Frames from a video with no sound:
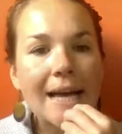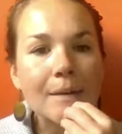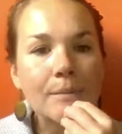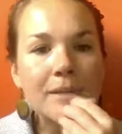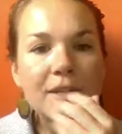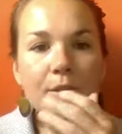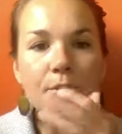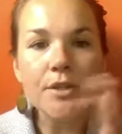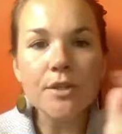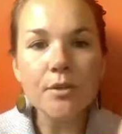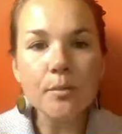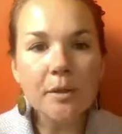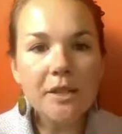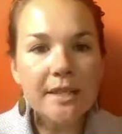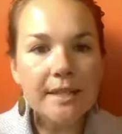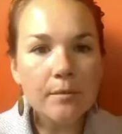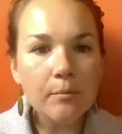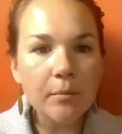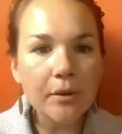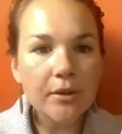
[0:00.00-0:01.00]
So super
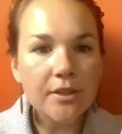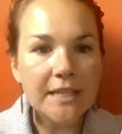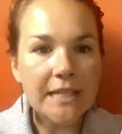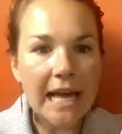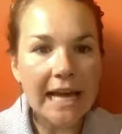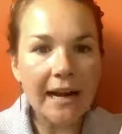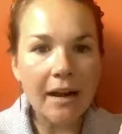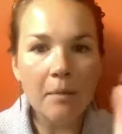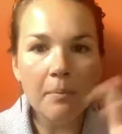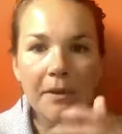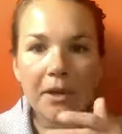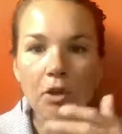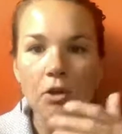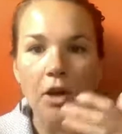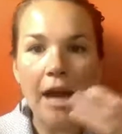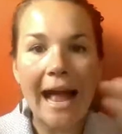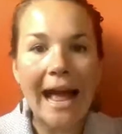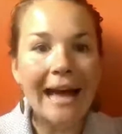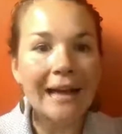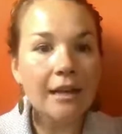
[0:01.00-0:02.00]
simple setup.
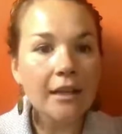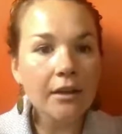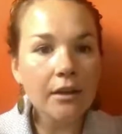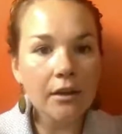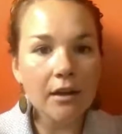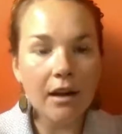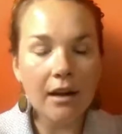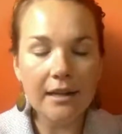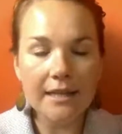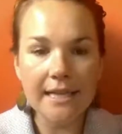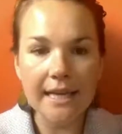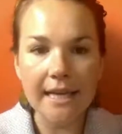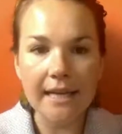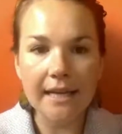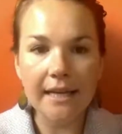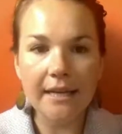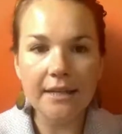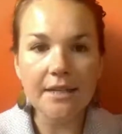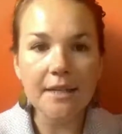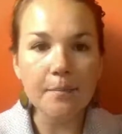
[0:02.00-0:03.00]
You're adding your content
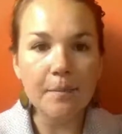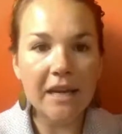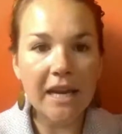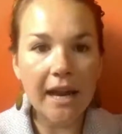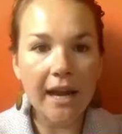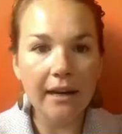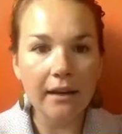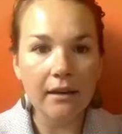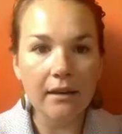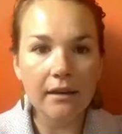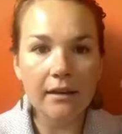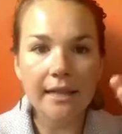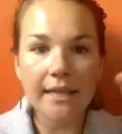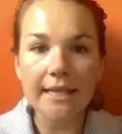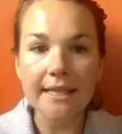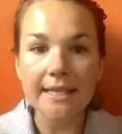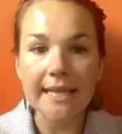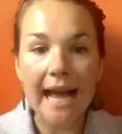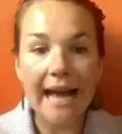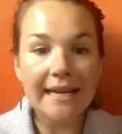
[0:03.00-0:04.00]
into Meet Edgar in the
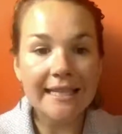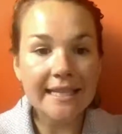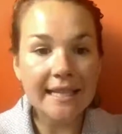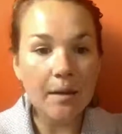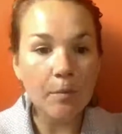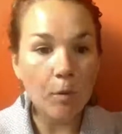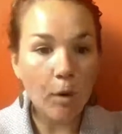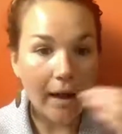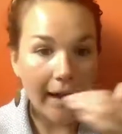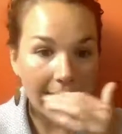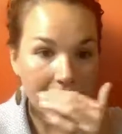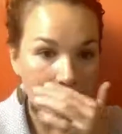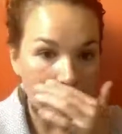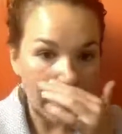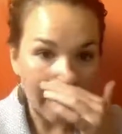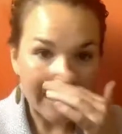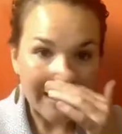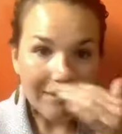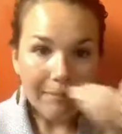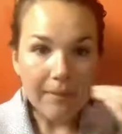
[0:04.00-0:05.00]
exact same way.
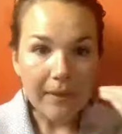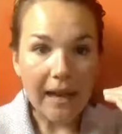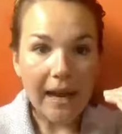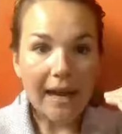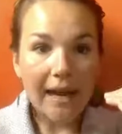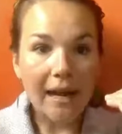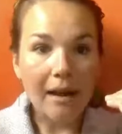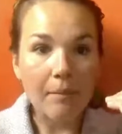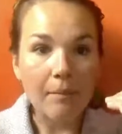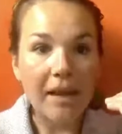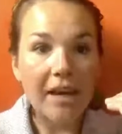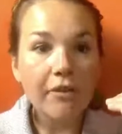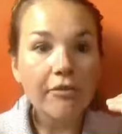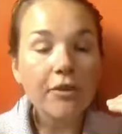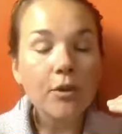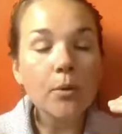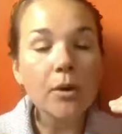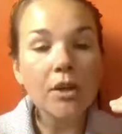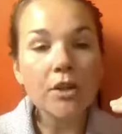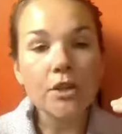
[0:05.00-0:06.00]
If
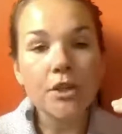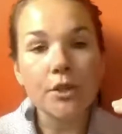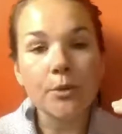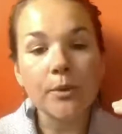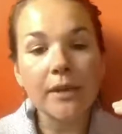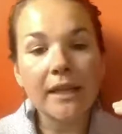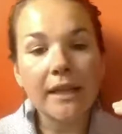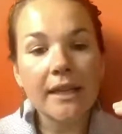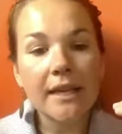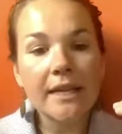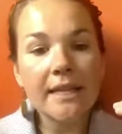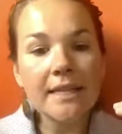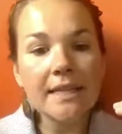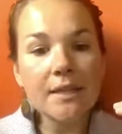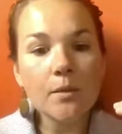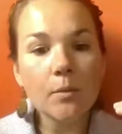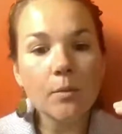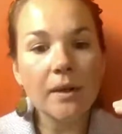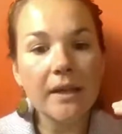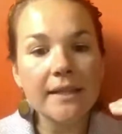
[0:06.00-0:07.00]
you are doing this
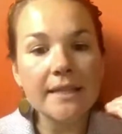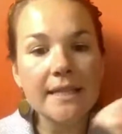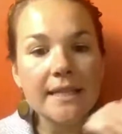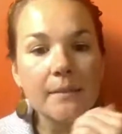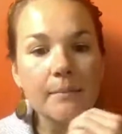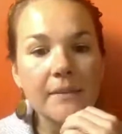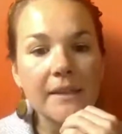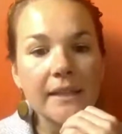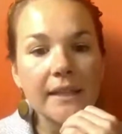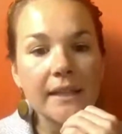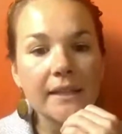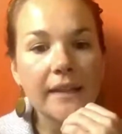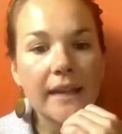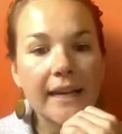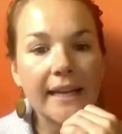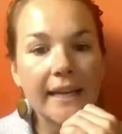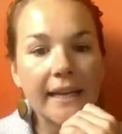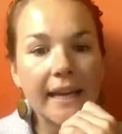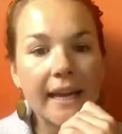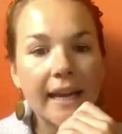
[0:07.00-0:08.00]
with something
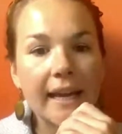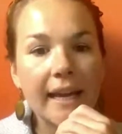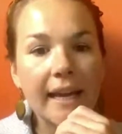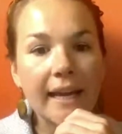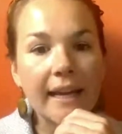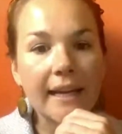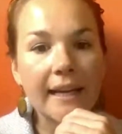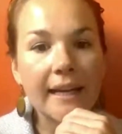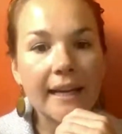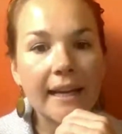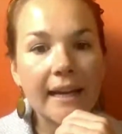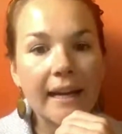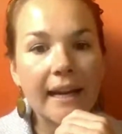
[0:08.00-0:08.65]
like a